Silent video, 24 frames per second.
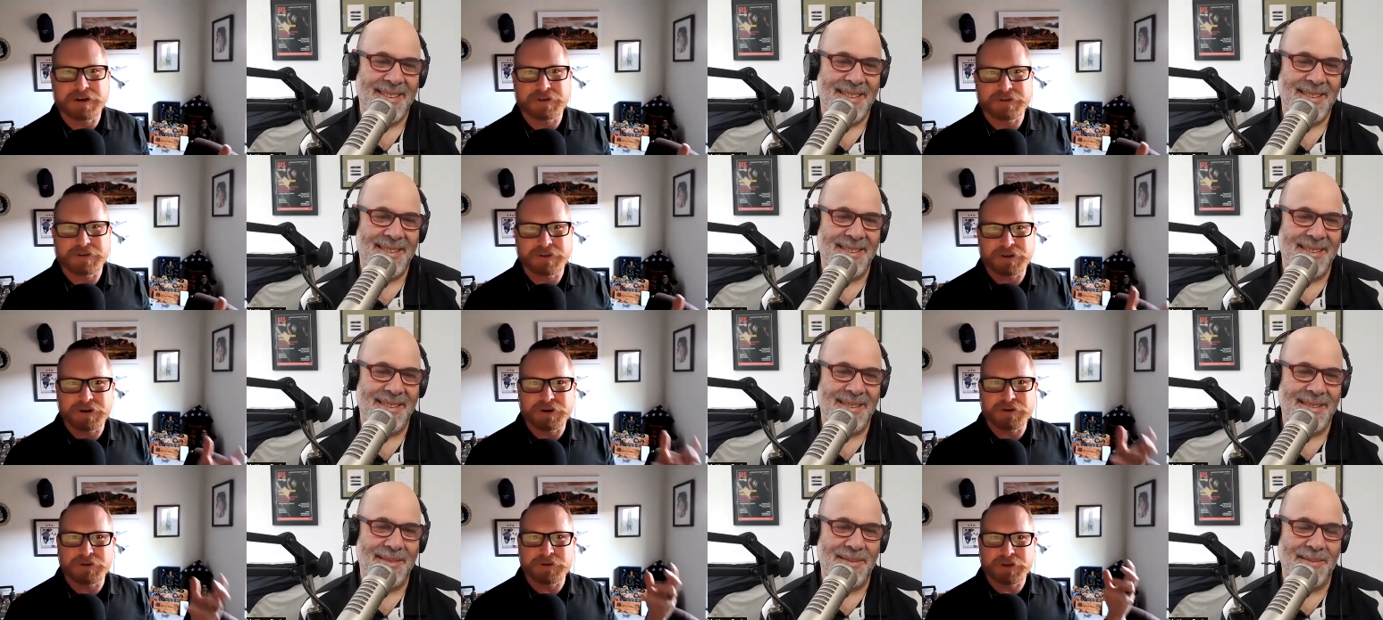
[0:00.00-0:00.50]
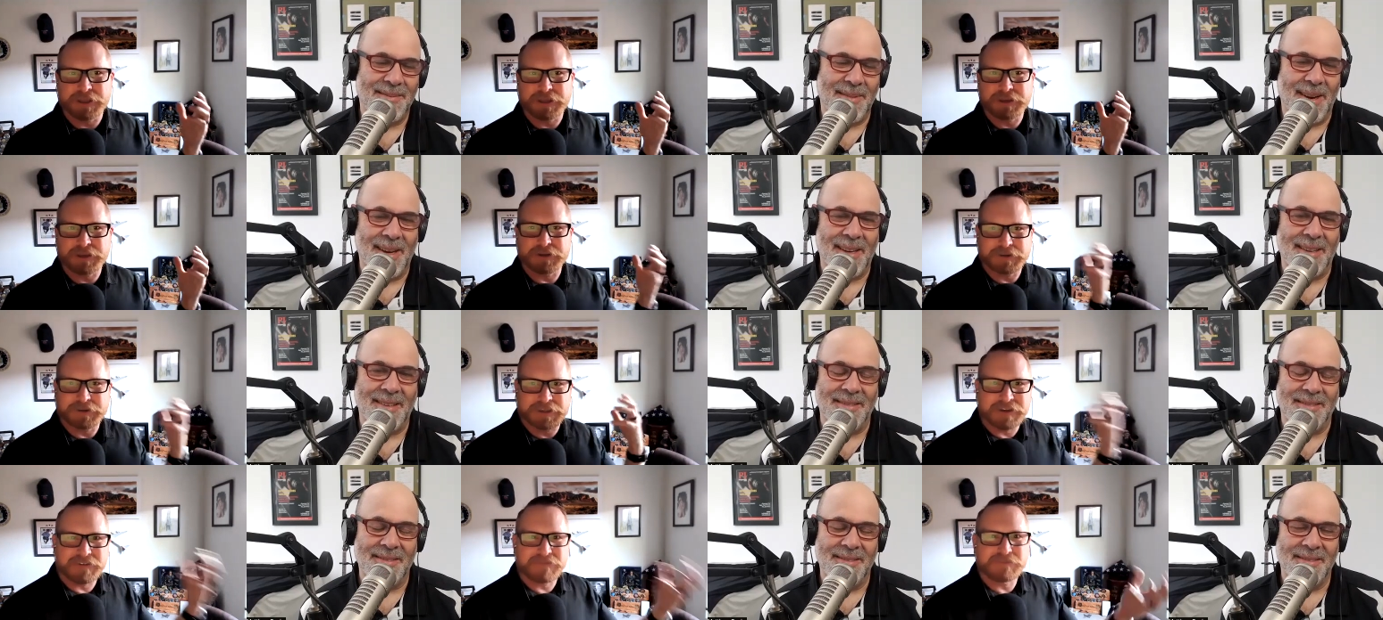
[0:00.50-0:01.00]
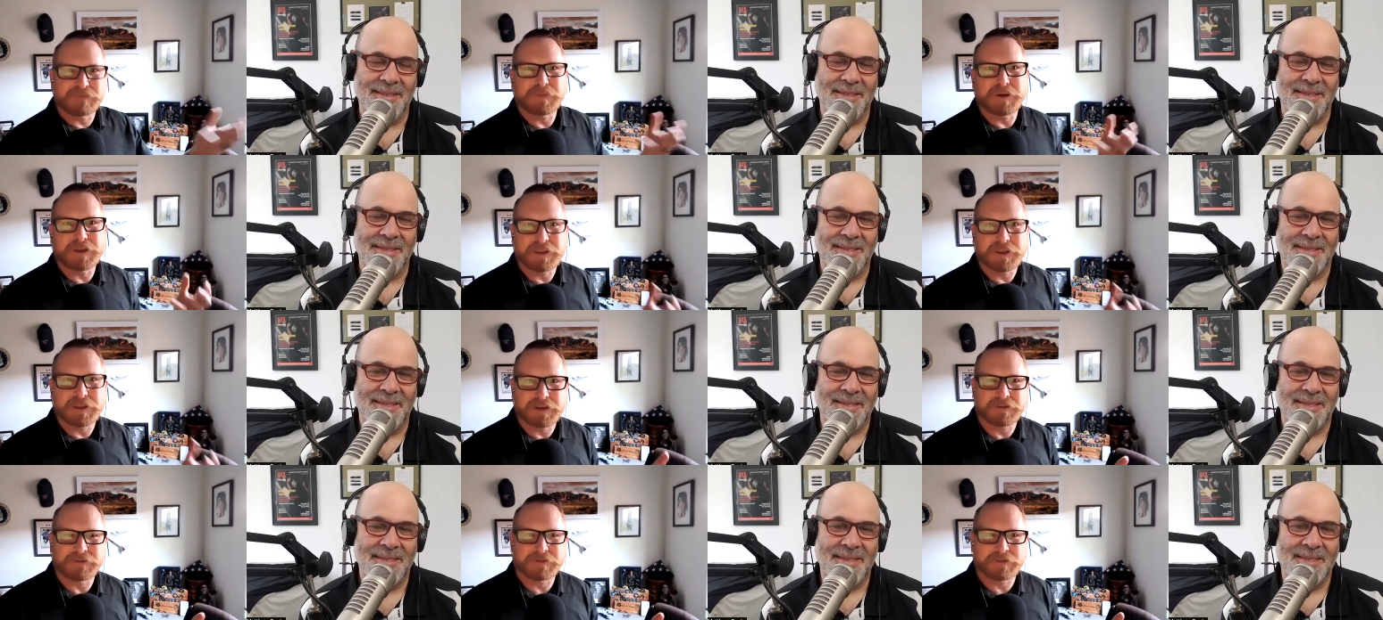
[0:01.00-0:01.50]
Speaker 1: You know, like give me
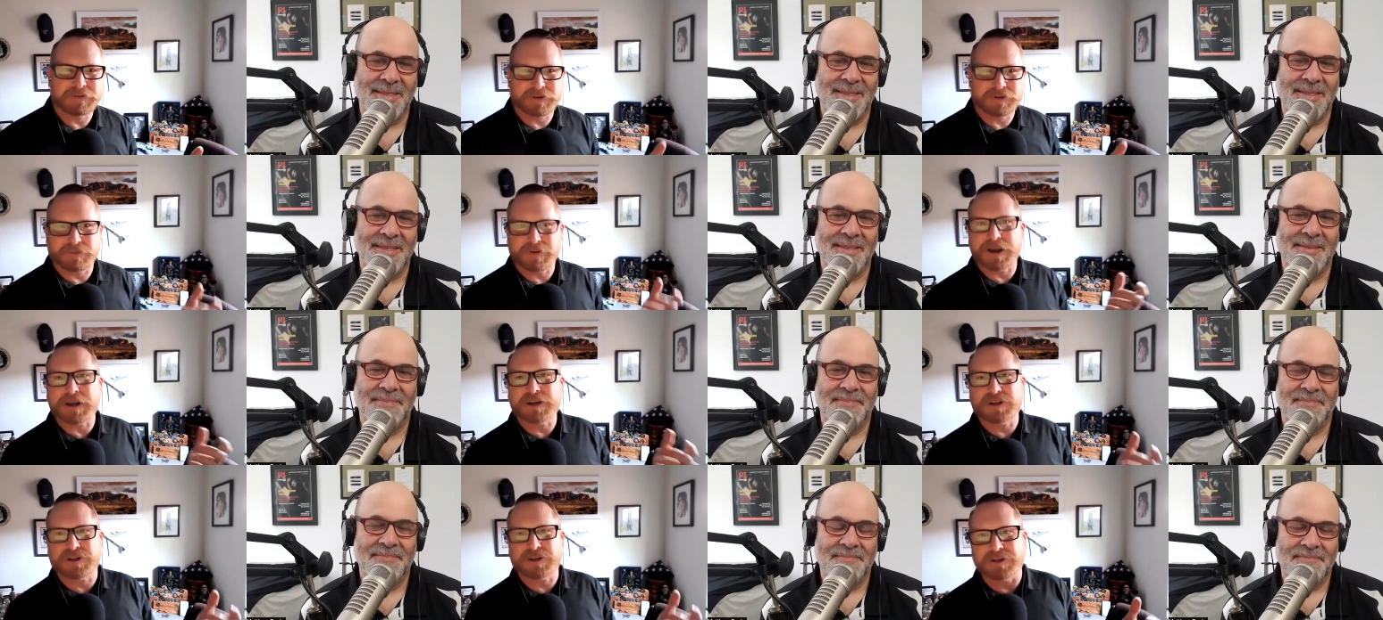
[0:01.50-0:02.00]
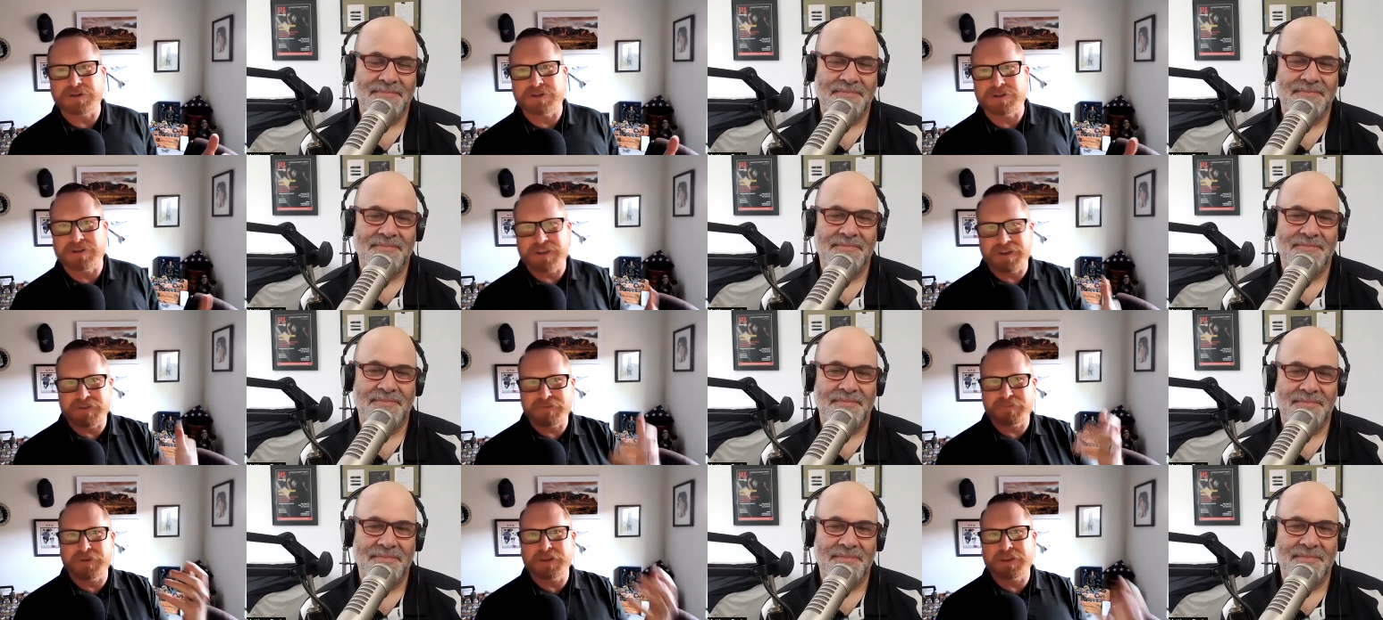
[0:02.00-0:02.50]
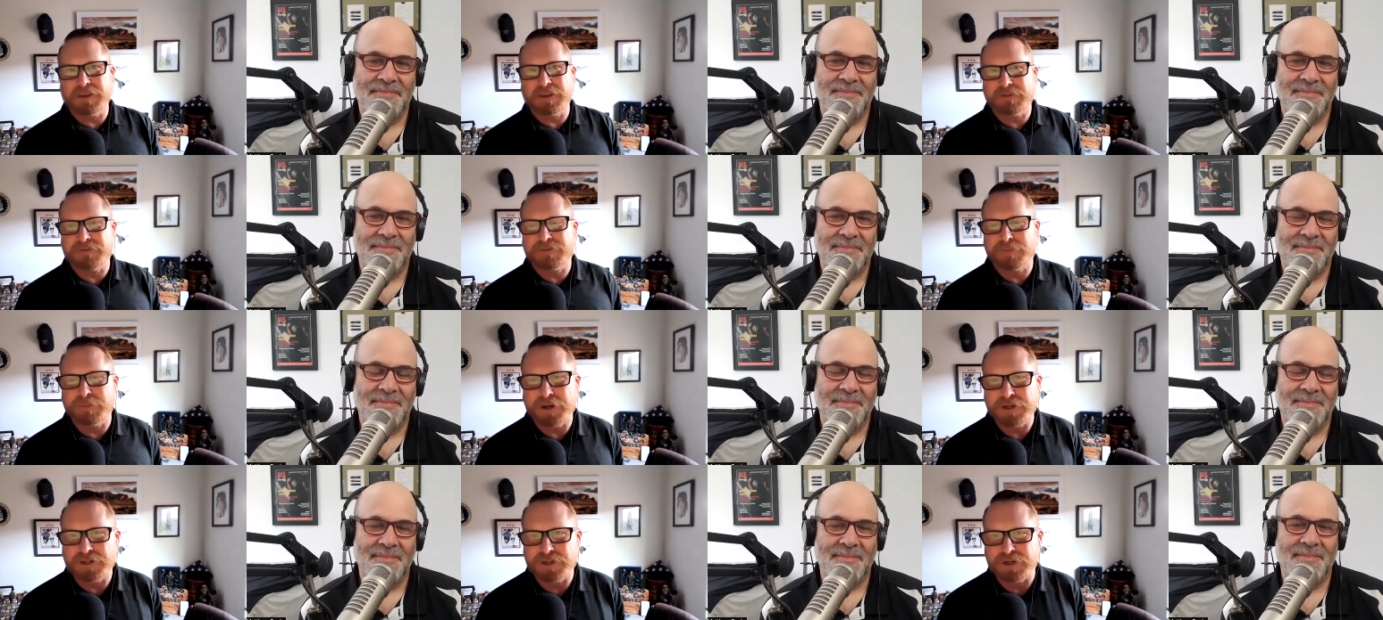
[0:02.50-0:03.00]
the directions, give me the
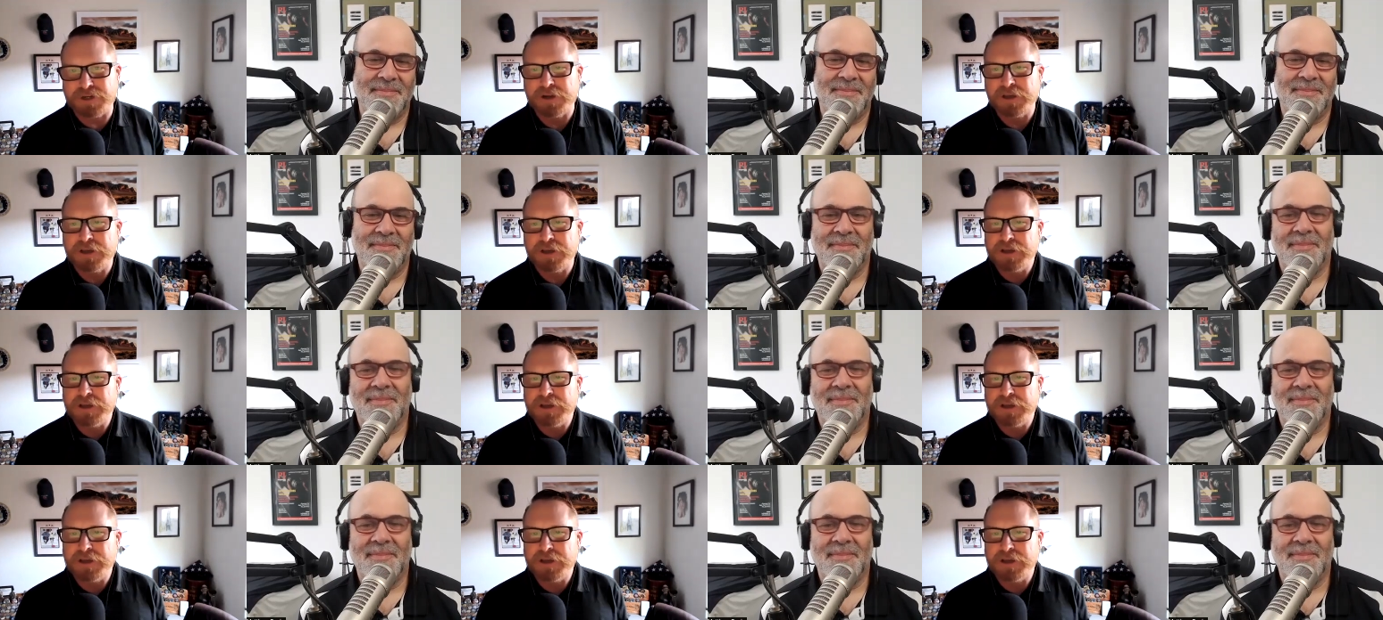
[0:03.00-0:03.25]
information,